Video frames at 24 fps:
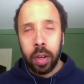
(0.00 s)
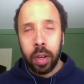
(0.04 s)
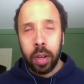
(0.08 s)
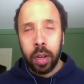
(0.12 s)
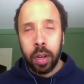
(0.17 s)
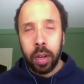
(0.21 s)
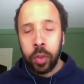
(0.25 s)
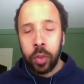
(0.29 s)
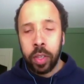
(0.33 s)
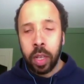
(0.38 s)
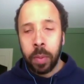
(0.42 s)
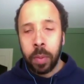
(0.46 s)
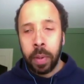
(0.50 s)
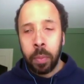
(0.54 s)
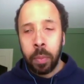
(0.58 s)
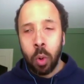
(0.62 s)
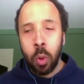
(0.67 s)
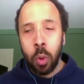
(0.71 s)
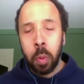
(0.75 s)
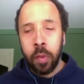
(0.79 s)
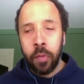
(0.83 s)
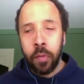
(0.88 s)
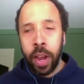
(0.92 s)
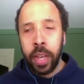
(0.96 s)
the use is going to be
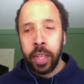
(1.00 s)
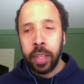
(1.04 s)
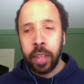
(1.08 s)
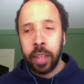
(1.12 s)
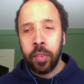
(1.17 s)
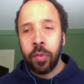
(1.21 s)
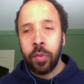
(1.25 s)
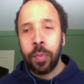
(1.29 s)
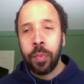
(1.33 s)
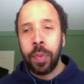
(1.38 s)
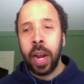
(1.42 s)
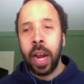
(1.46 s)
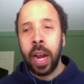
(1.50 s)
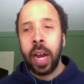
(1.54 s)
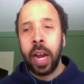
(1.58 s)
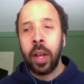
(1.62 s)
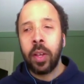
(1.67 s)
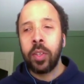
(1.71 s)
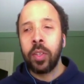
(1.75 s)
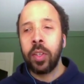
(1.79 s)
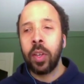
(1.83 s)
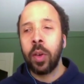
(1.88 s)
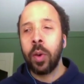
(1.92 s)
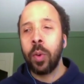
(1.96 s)
more pervasive, but I
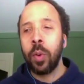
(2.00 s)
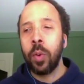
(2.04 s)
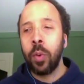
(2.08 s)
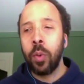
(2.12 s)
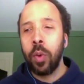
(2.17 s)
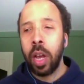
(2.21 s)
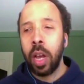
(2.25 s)
also,